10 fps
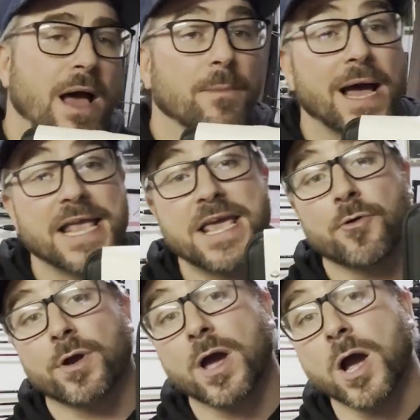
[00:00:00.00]
out about a
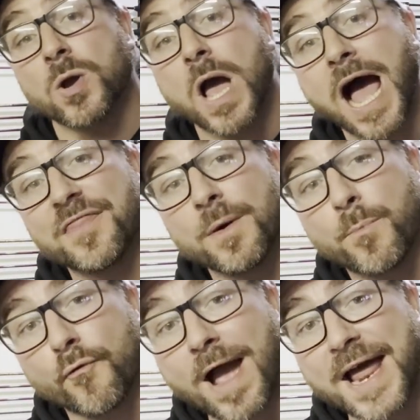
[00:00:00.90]
year ago, and the
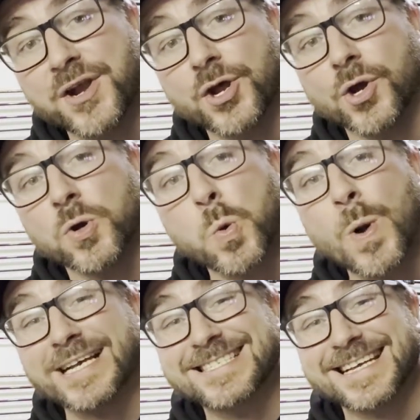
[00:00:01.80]
brand new
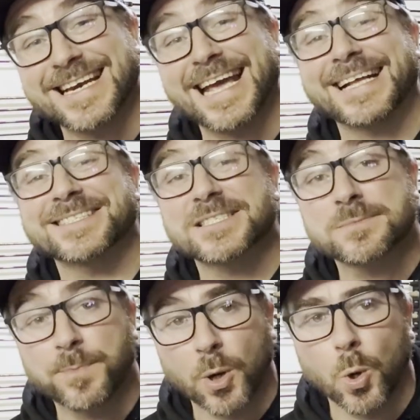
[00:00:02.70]
Westin
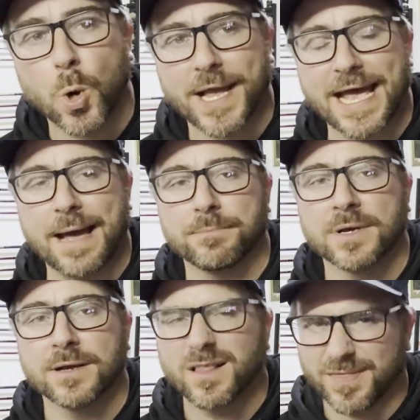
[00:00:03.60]
Explore Cam,
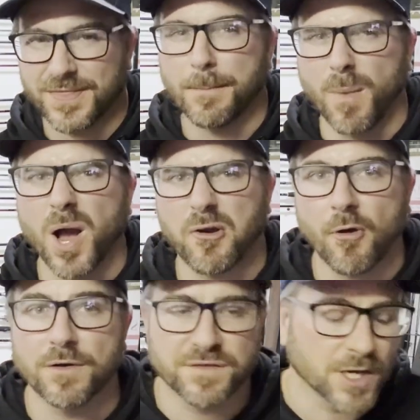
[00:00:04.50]
the
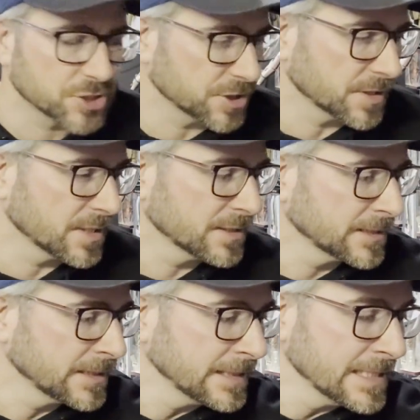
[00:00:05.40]
micro version.
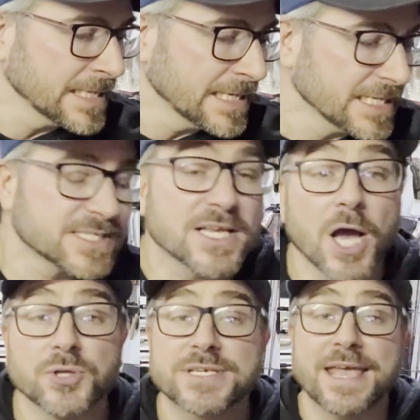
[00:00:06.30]

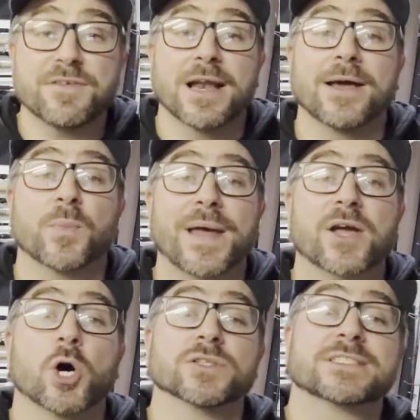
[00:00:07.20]
So to give you a little bit of
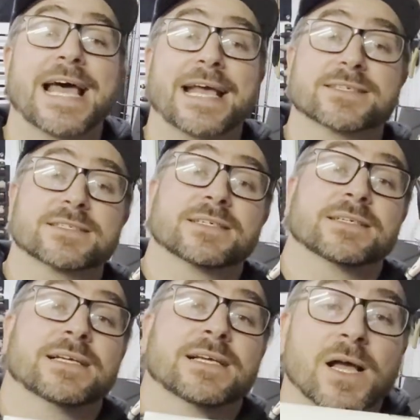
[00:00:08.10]
context,
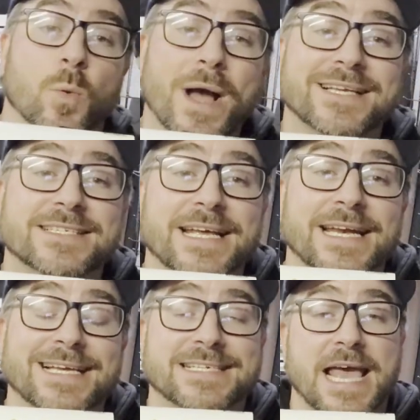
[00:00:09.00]

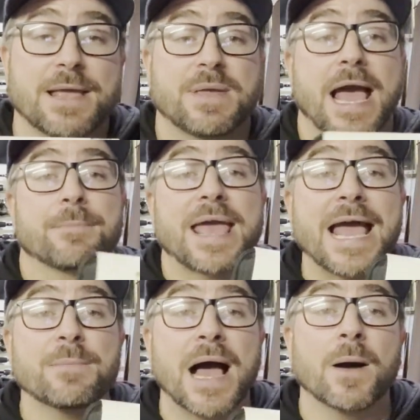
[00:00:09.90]
Westin Escape Cam
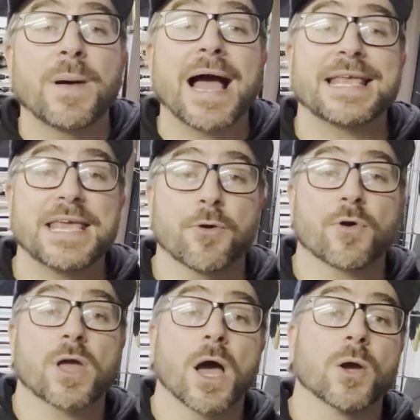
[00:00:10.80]
came out about a year
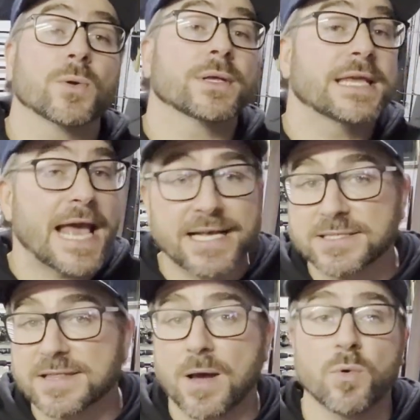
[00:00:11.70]
ago.
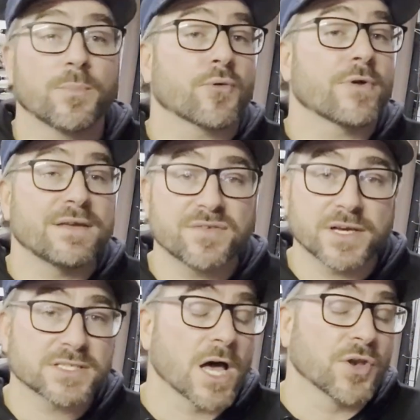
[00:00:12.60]
Yes, there were
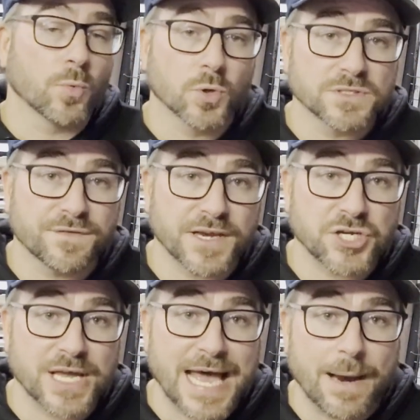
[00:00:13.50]
previous underwater
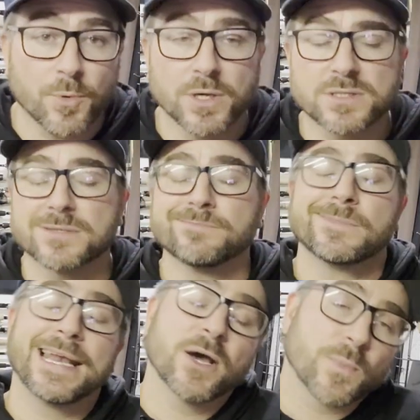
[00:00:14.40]
fishing cameras,
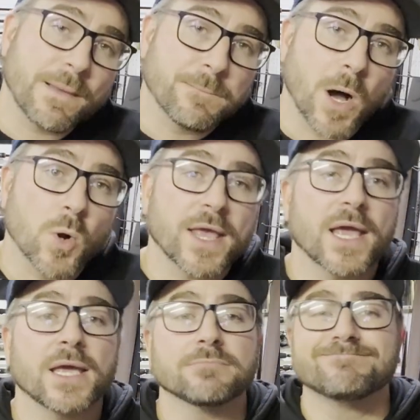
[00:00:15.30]
a little bit
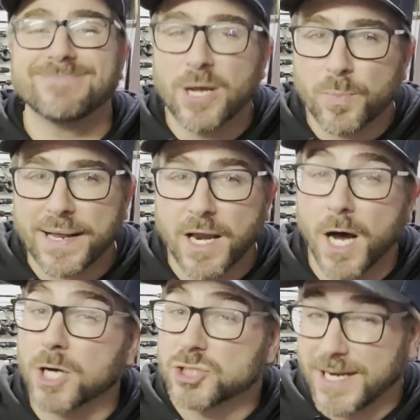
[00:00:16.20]
bulky, a little bit
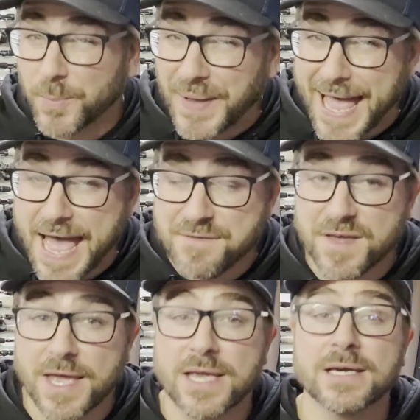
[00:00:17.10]
large, a little bit
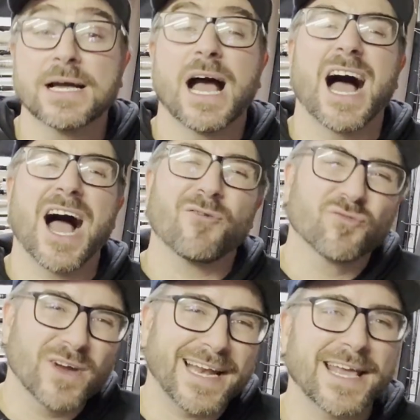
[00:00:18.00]
heavy,
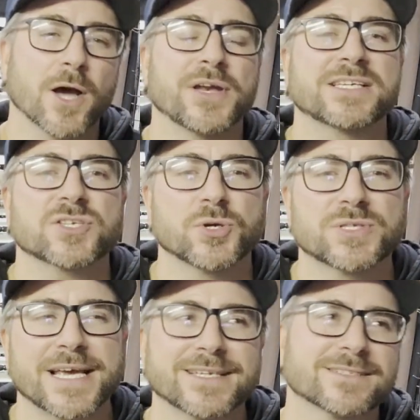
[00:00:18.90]
really only
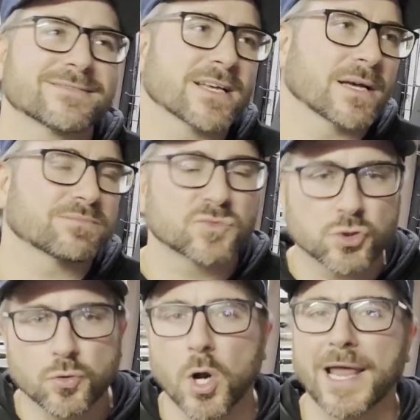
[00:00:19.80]
suited to
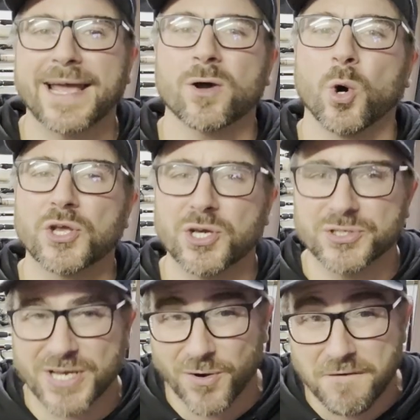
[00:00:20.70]
trolling or
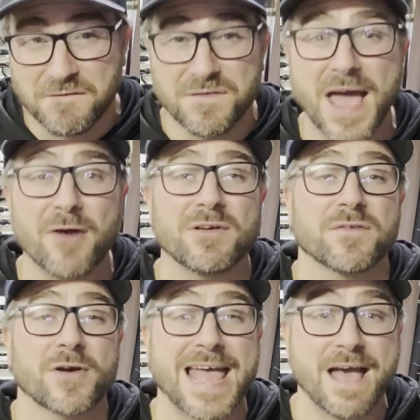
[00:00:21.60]
using on a very,
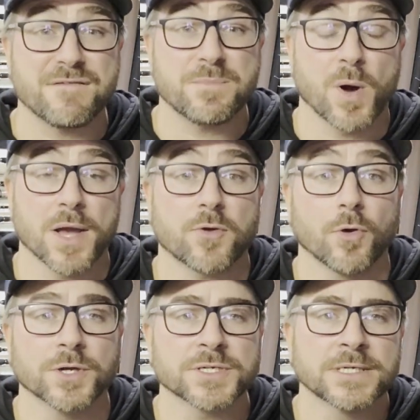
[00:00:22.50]
very heavy pike
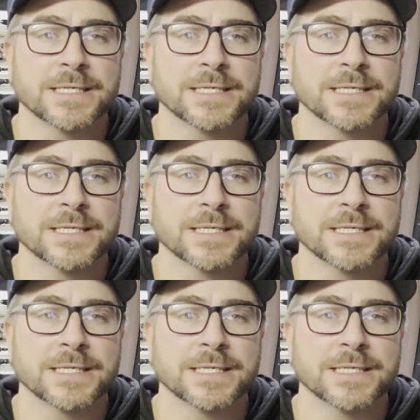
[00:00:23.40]
rod.